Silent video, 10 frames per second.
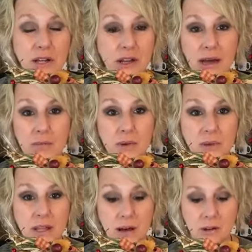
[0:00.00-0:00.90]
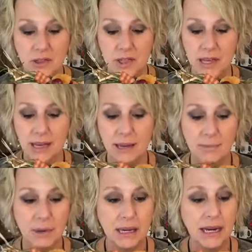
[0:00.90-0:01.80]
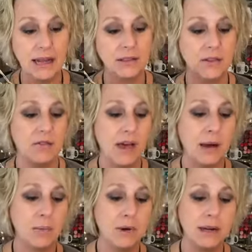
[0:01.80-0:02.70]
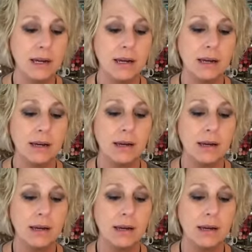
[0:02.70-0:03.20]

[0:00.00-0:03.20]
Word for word: You helped me with the whole thing, picking out the fabric.